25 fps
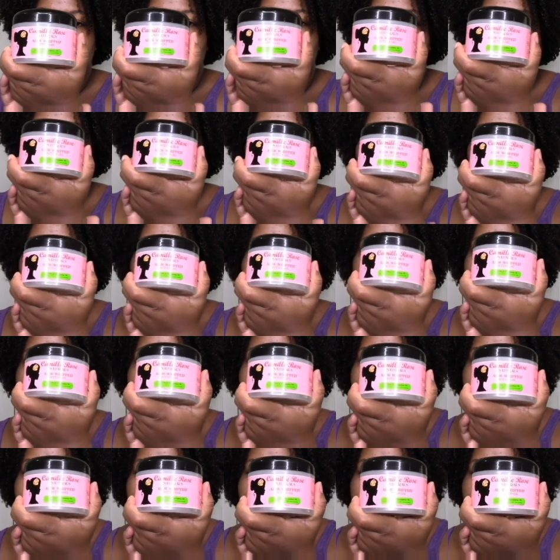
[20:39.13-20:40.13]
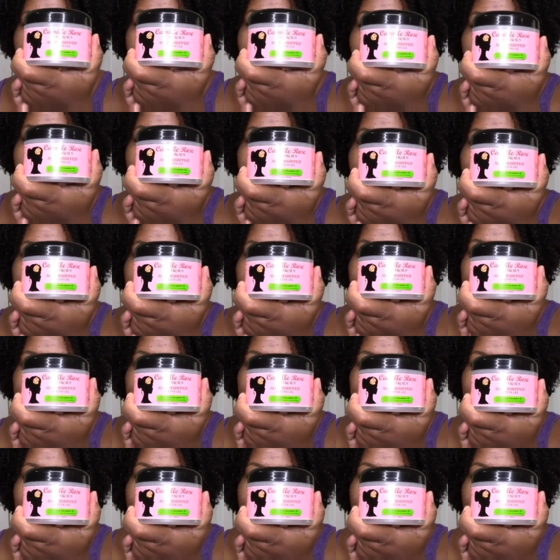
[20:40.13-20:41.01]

Aloe with Butter Gel.